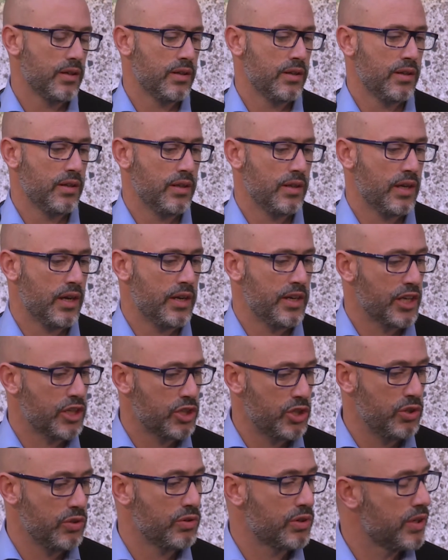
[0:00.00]
and
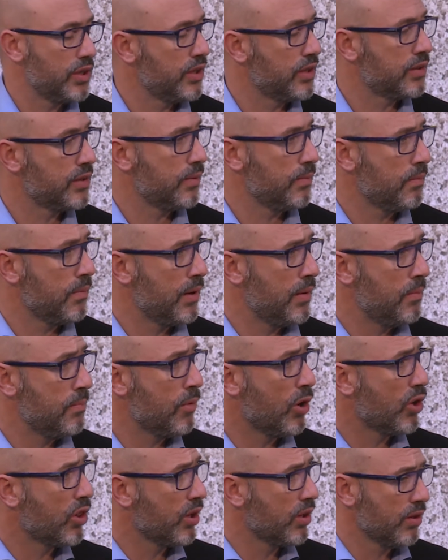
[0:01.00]
accurate
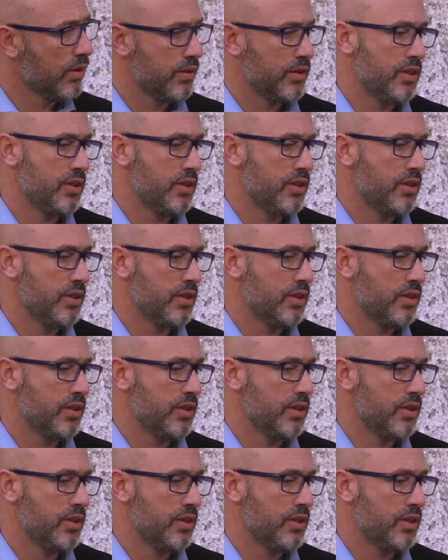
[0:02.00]
model.